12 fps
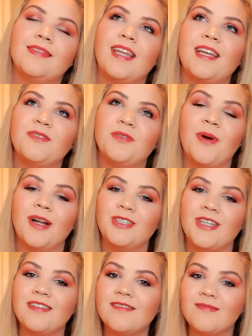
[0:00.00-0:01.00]
thanks for
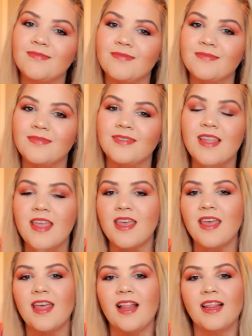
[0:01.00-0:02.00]
watching.
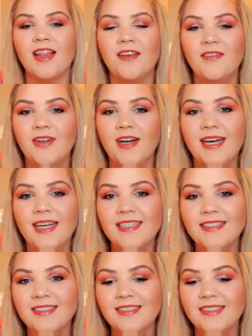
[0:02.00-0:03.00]
Love you
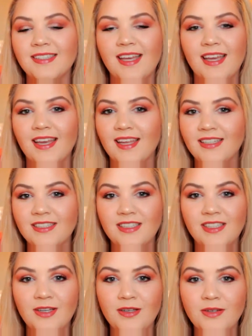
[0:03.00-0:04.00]
guys, and
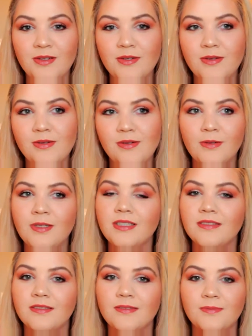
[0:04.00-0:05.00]
see you
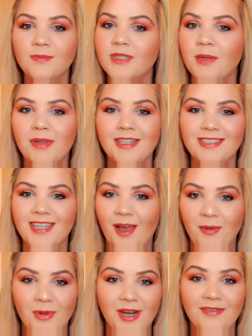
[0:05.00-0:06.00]
some other
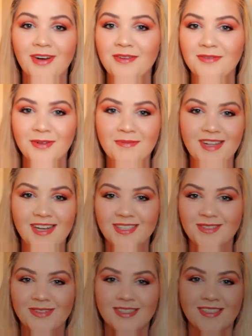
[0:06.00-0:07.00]
time whenever I film the
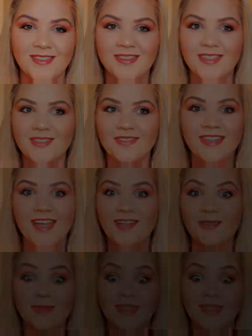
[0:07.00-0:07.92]
next one. Who knows what that'll